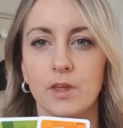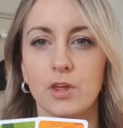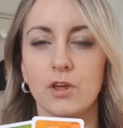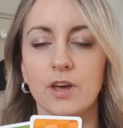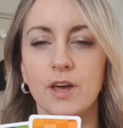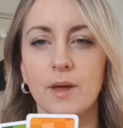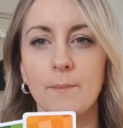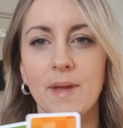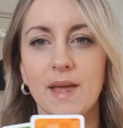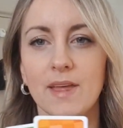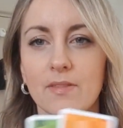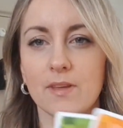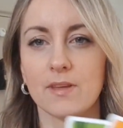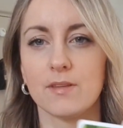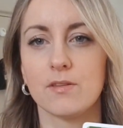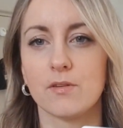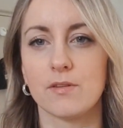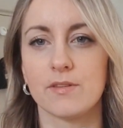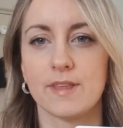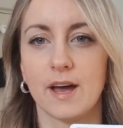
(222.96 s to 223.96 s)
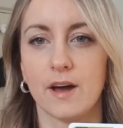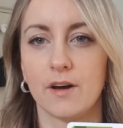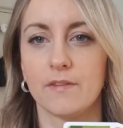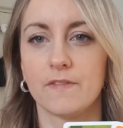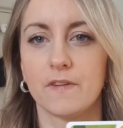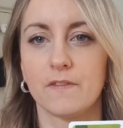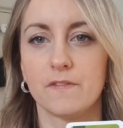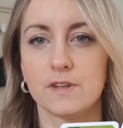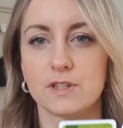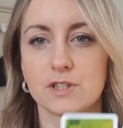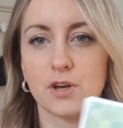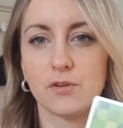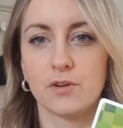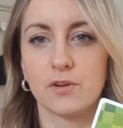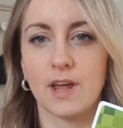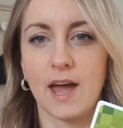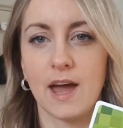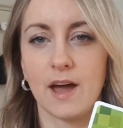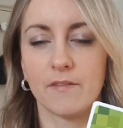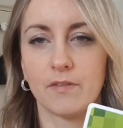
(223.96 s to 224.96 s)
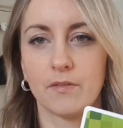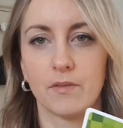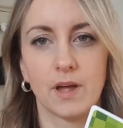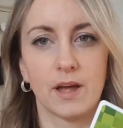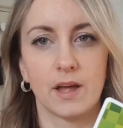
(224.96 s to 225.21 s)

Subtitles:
You can make these yourself if you don't have